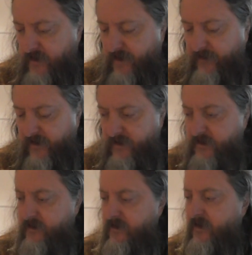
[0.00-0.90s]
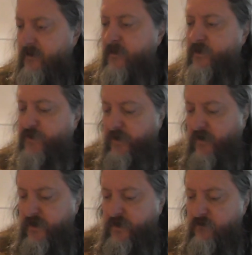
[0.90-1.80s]
coverless
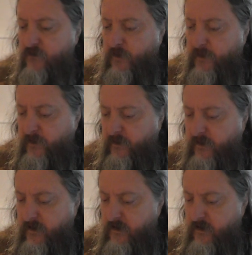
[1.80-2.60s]
G.I. Joe comic book.